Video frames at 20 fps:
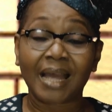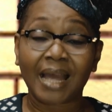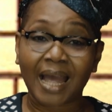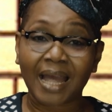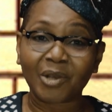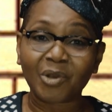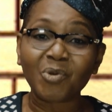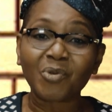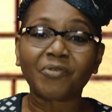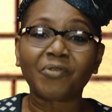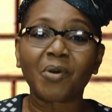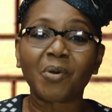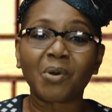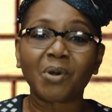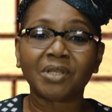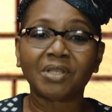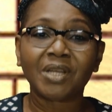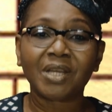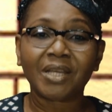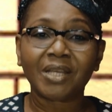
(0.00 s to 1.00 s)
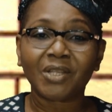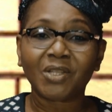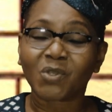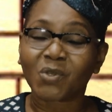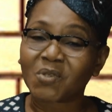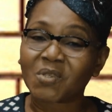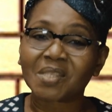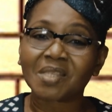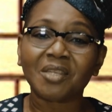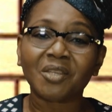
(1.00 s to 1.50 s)
I look forward
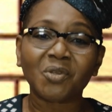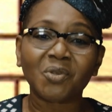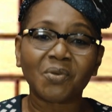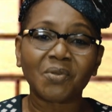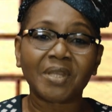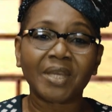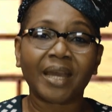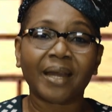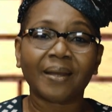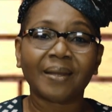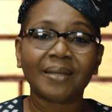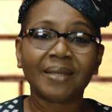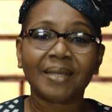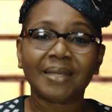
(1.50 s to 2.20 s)
to seeing you there.